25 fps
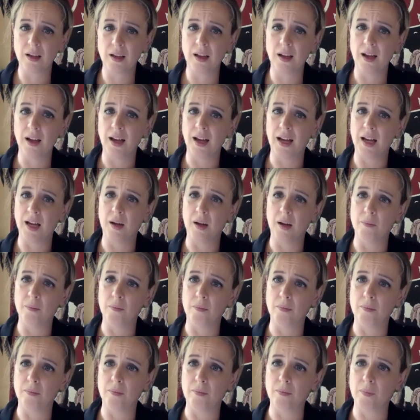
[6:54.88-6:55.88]

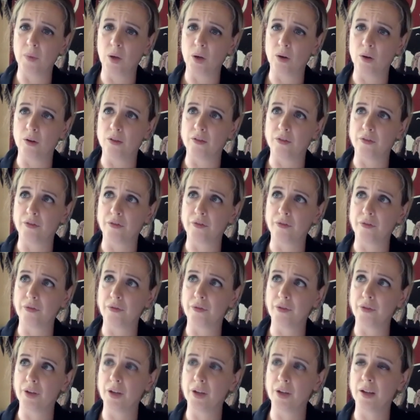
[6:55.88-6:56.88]
um, of
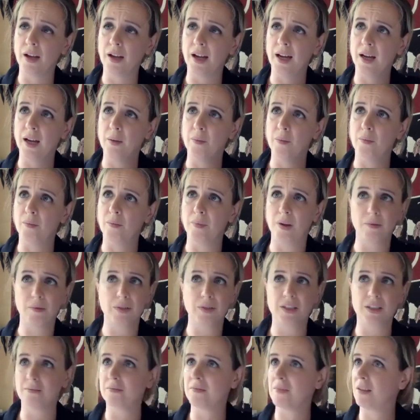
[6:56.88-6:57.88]
um,
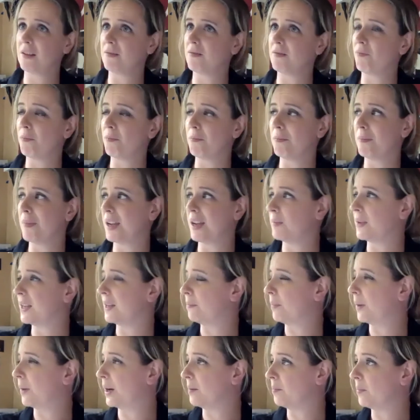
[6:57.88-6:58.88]
maybe it
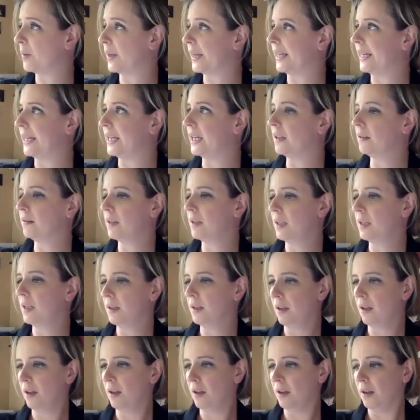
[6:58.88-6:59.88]
might be
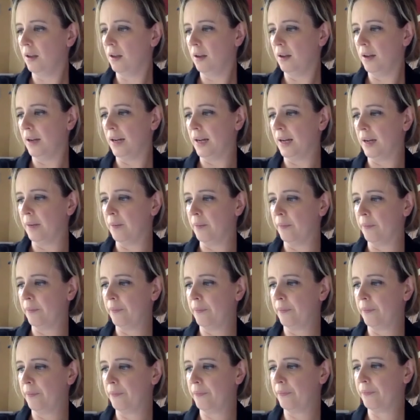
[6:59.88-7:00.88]
um,
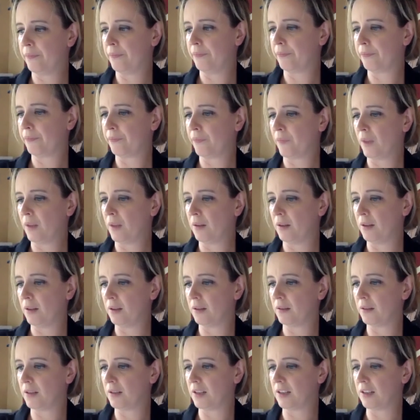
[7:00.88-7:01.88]

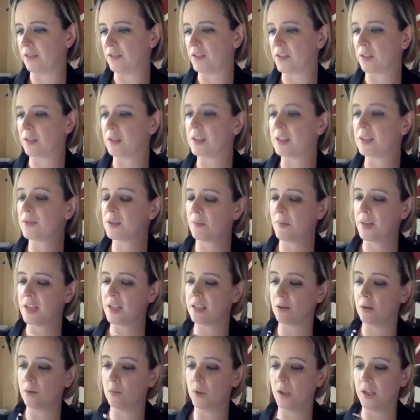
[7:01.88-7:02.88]
if because so, if something's
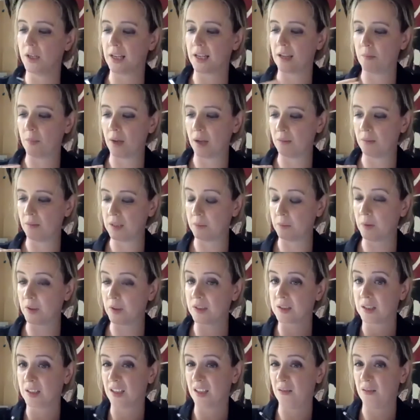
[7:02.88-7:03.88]
not working, maybe it's
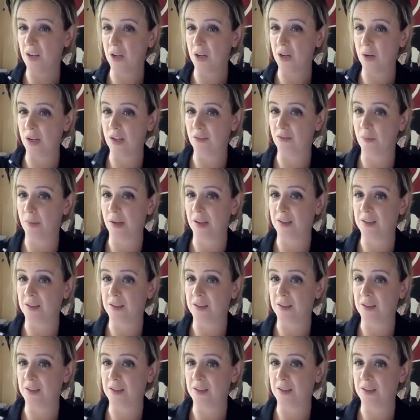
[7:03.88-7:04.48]
because I don't know enough about a